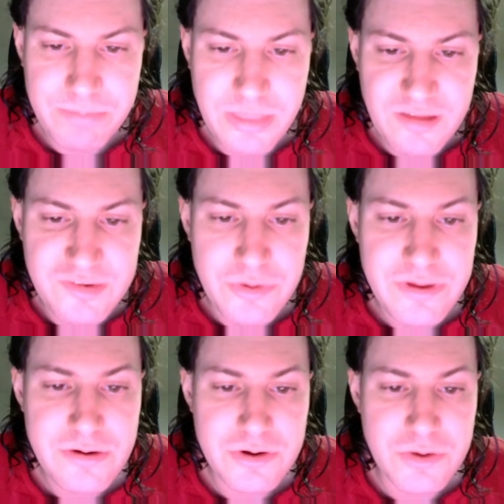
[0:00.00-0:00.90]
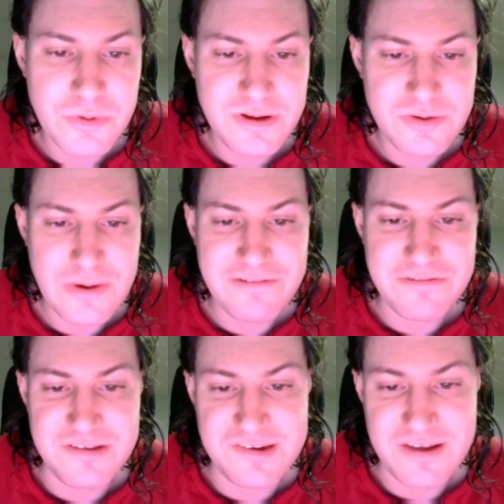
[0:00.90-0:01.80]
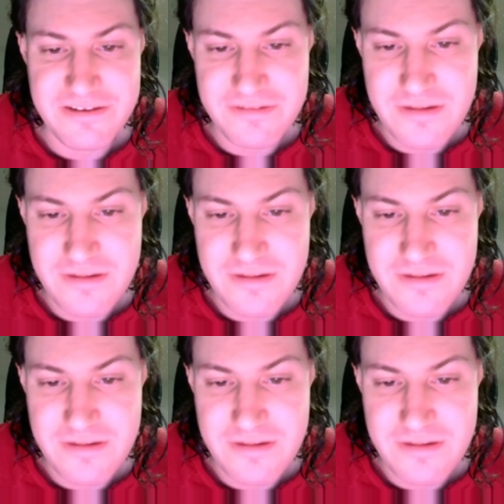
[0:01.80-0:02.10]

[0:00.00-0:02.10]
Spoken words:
So here you would need to have these dive.